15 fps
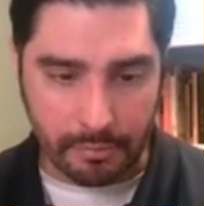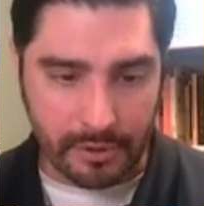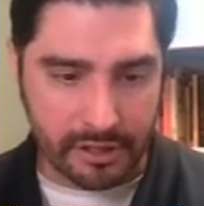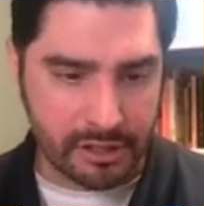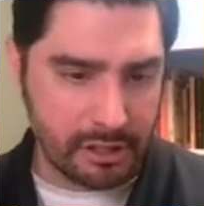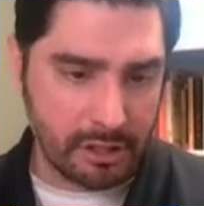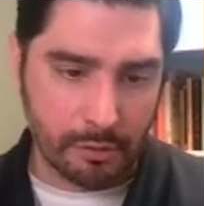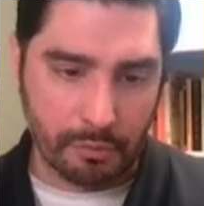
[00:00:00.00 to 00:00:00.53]

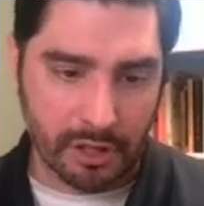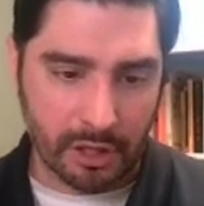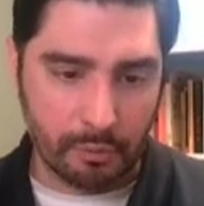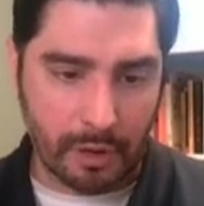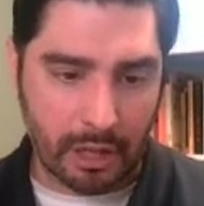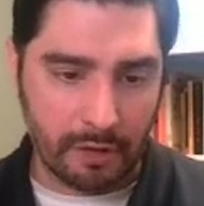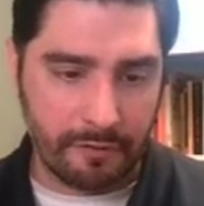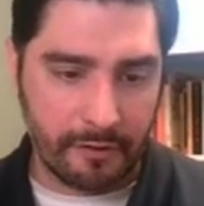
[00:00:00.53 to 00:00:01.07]
This isn't really
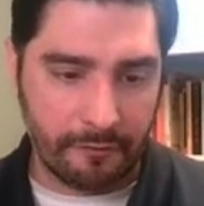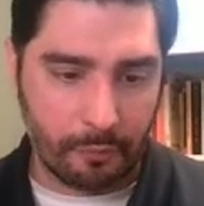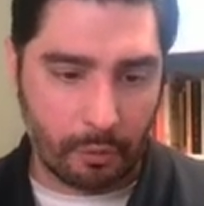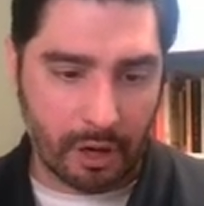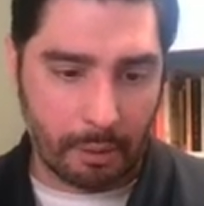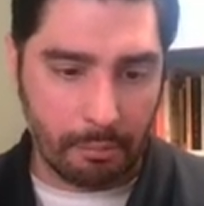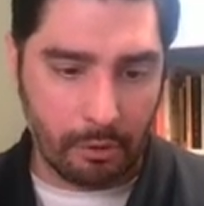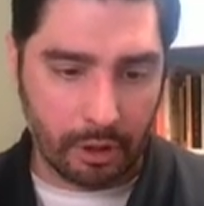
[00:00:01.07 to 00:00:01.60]
relevant for
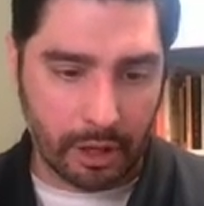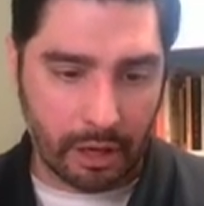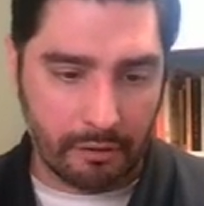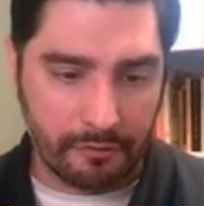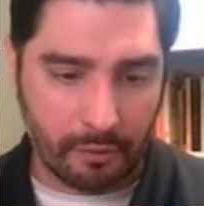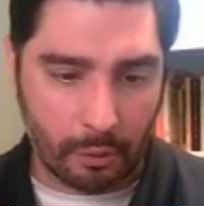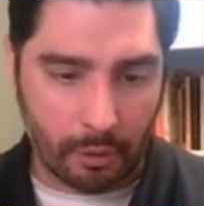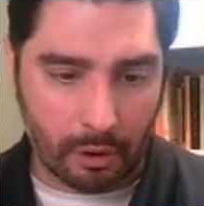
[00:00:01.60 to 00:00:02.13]
what I'm looking
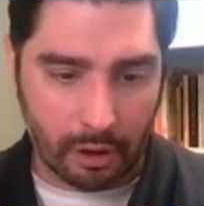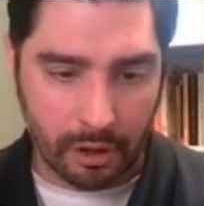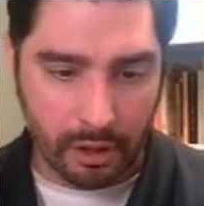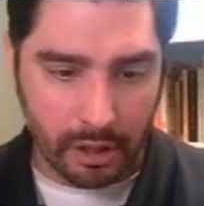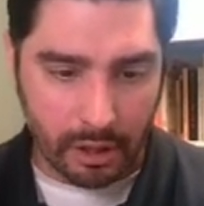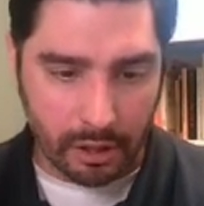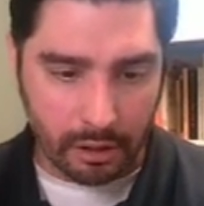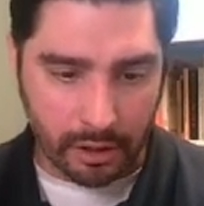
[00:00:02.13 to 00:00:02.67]
for.
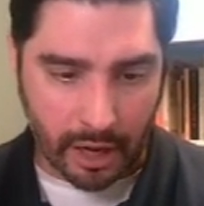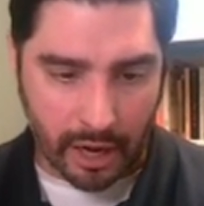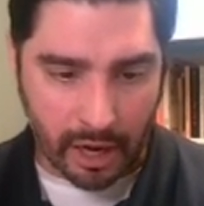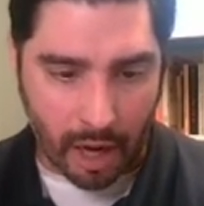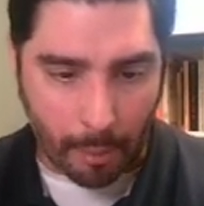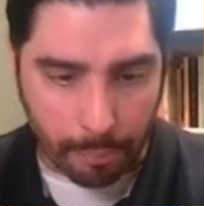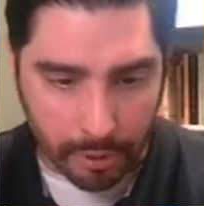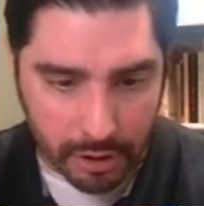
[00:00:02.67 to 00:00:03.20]
Okay, a
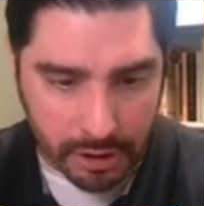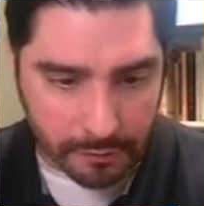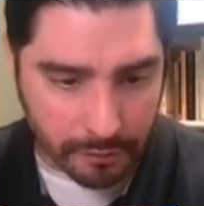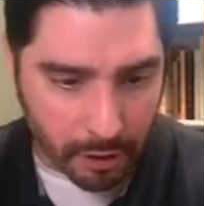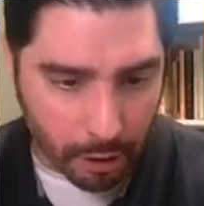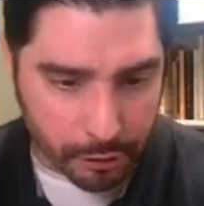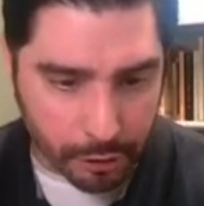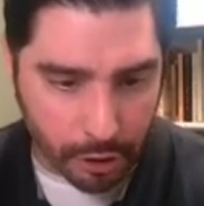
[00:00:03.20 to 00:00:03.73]
couple of
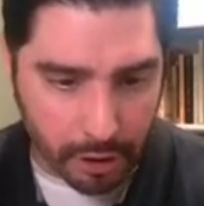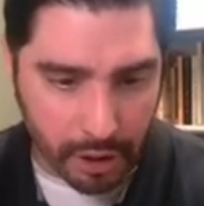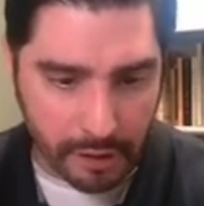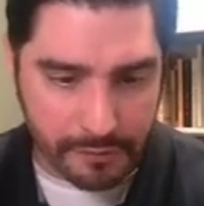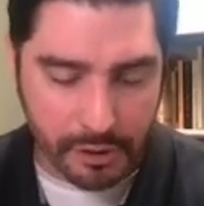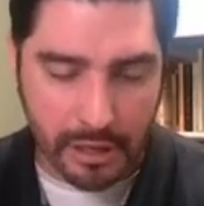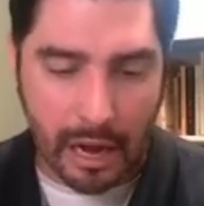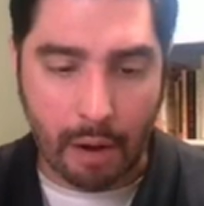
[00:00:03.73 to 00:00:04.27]
different
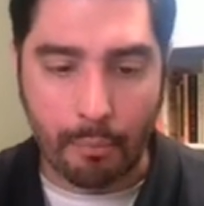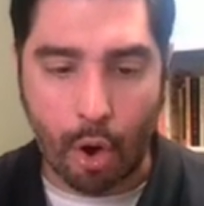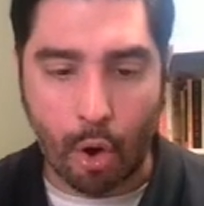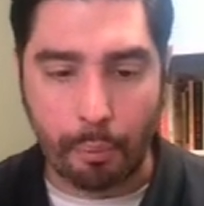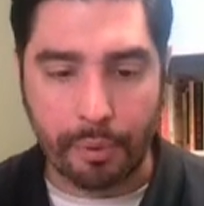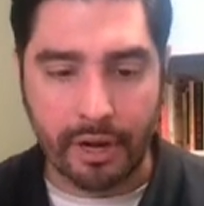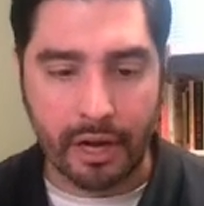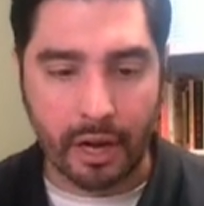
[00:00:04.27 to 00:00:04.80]
alternatives. So now I'm
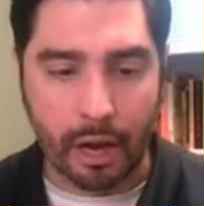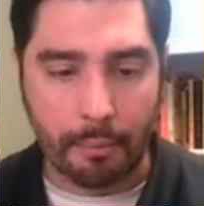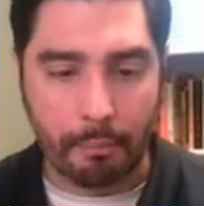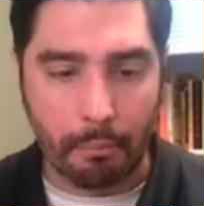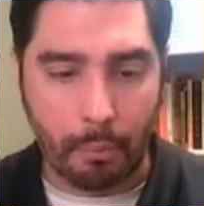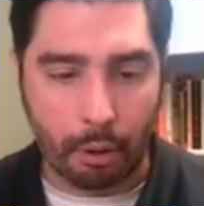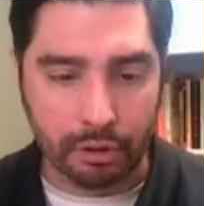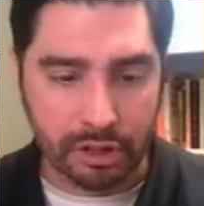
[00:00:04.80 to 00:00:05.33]
opening up
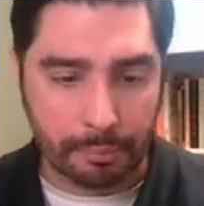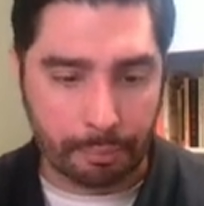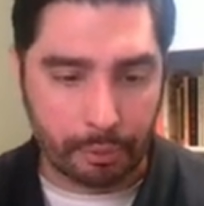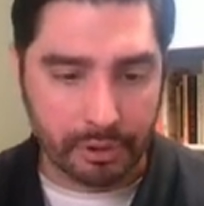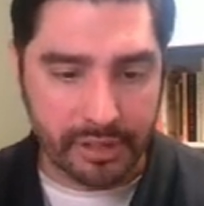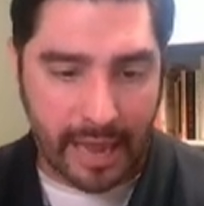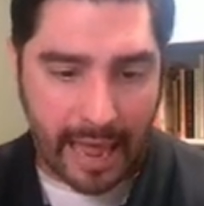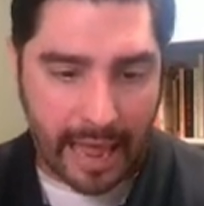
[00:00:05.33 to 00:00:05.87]

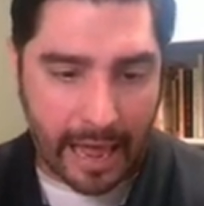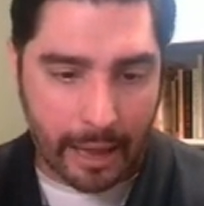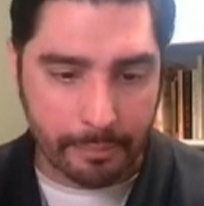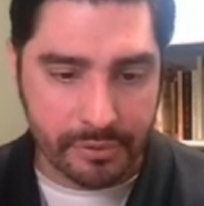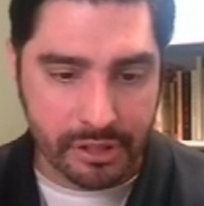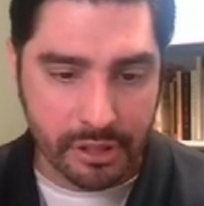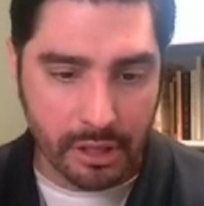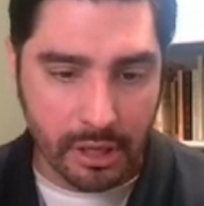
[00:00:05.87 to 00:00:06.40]
multiple
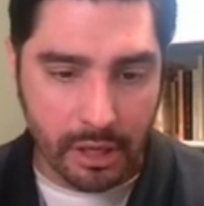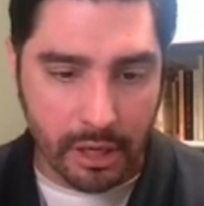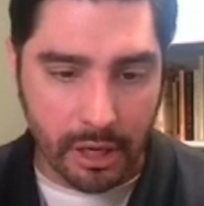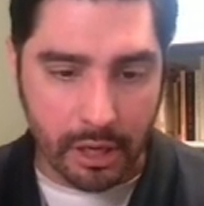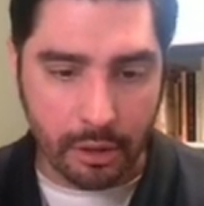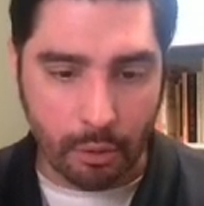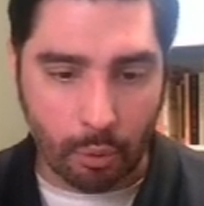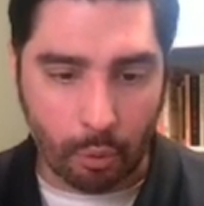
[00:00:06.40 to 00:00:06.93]
tabs
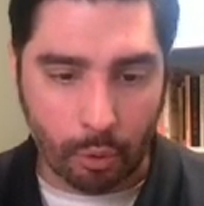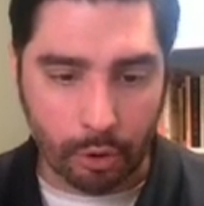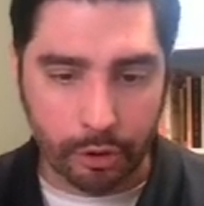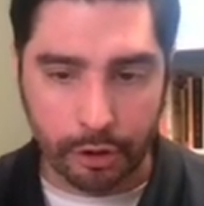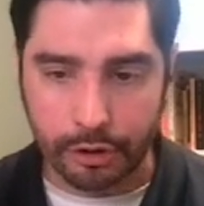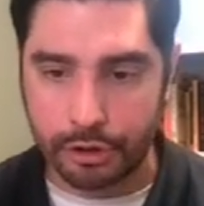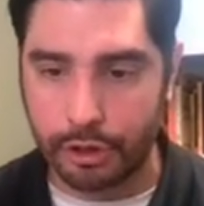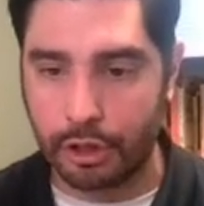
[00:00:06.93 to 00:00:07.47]
in
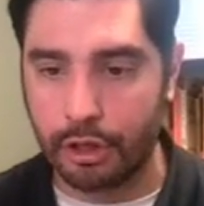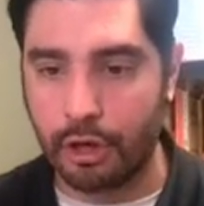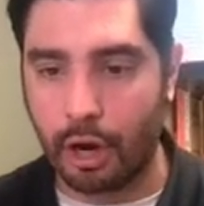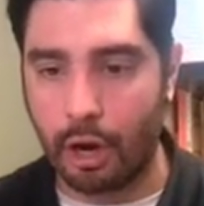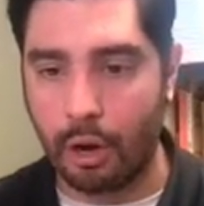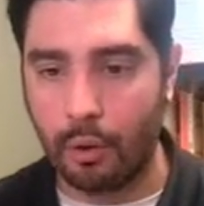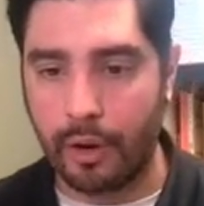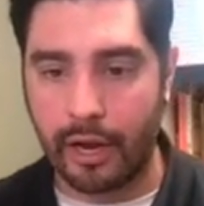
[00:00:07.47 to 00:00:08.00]
order to
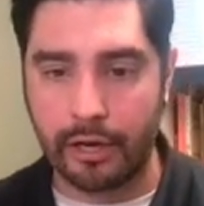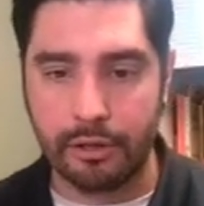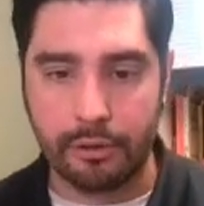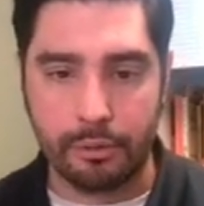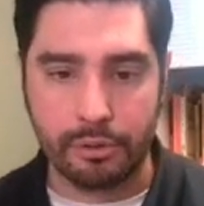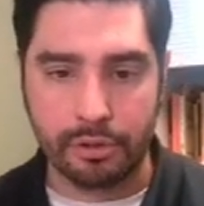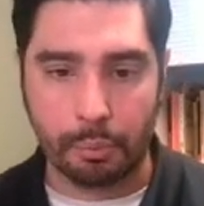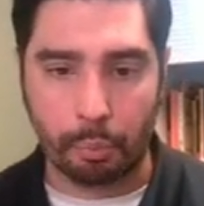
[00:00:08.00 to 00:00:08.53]
go and
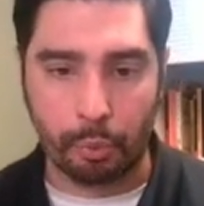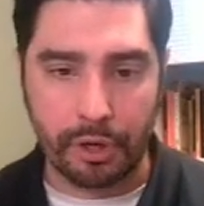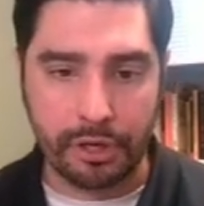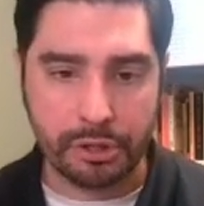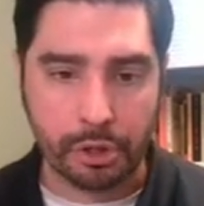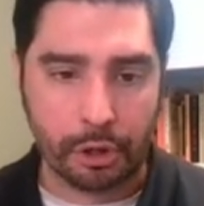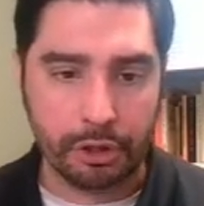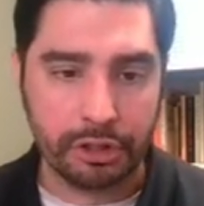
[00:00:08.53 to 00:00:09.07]
do some
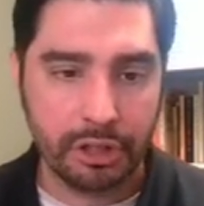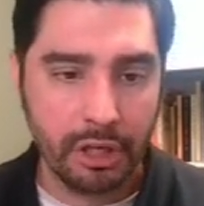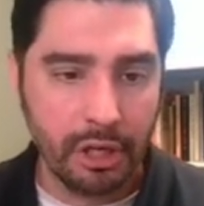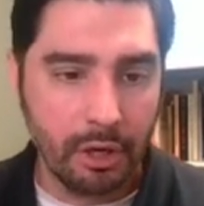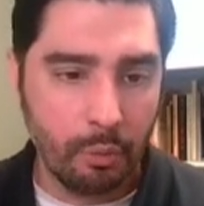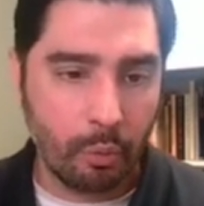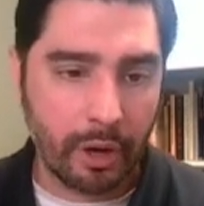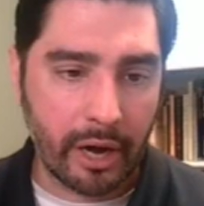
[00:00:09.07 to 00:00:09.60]
research.
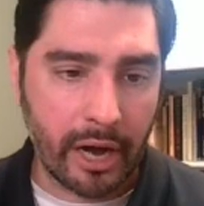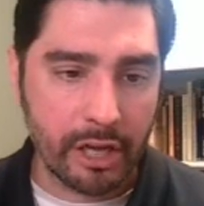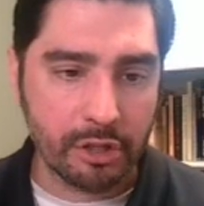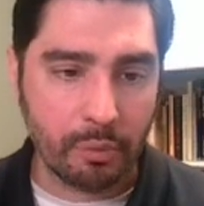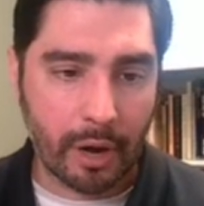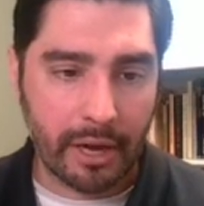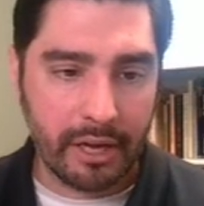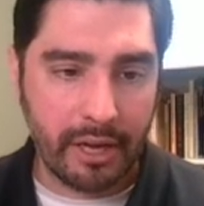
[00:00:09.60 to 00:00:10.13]

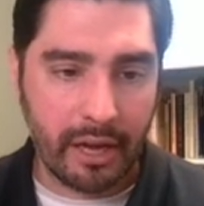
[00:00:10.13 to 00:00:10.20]
Whereas right